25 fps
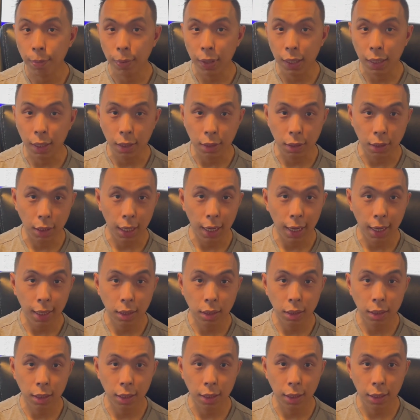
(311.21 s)
Because you had
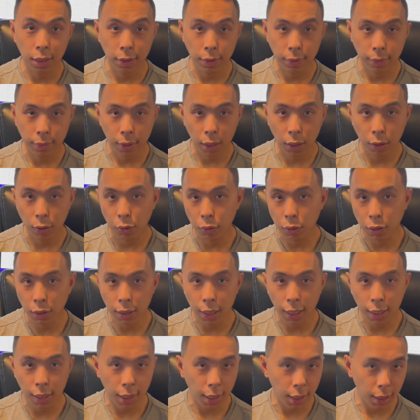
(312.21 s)
to
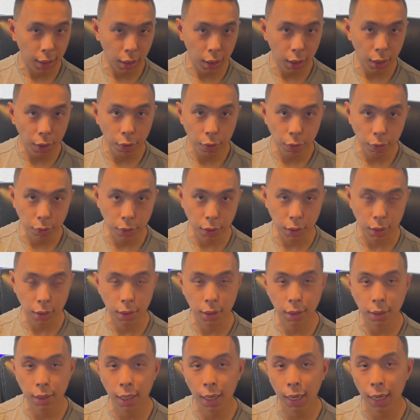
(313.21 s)
understand like queues and
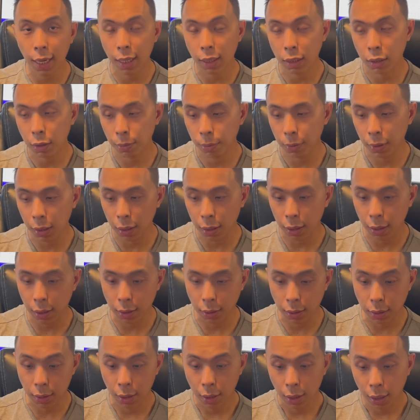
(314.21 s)
stacks,
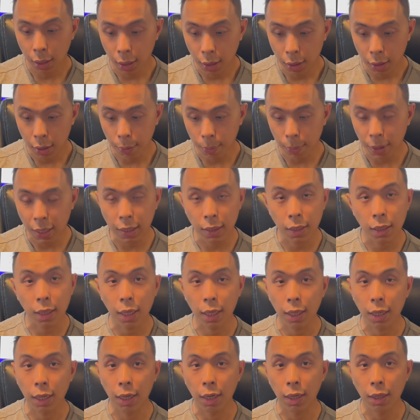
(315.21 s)
because the main
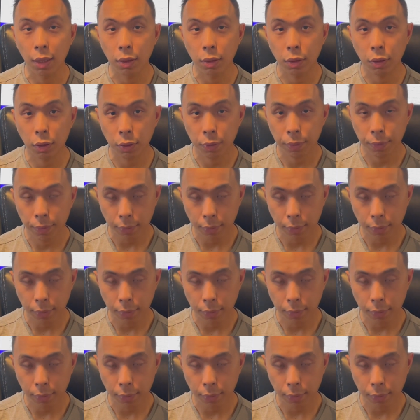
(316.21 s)
thing is